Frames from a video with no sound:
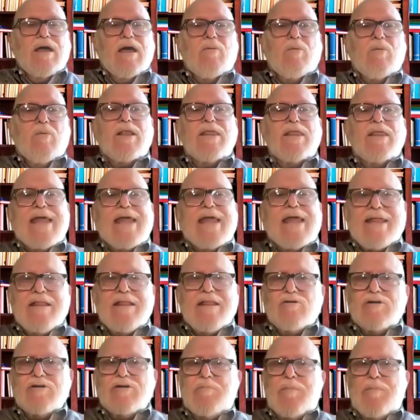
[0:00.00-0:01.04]
Well,
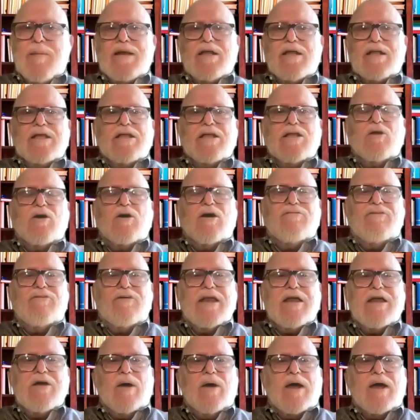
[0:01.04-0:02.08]
Nadler has been a little off
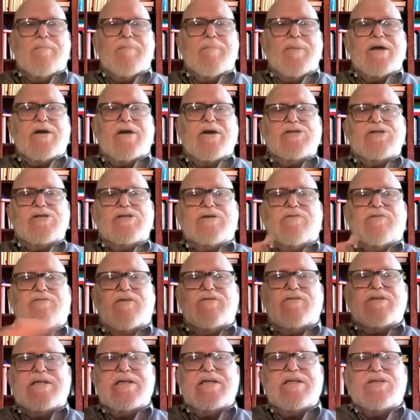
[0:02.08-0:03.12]
anyway because
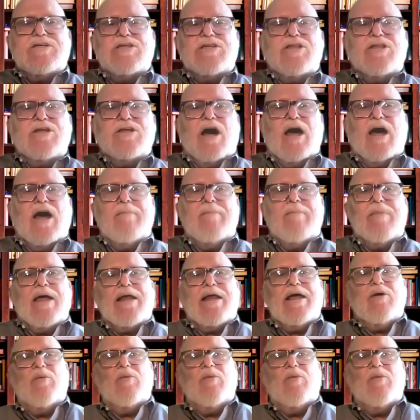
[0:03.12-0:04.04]
since the time that he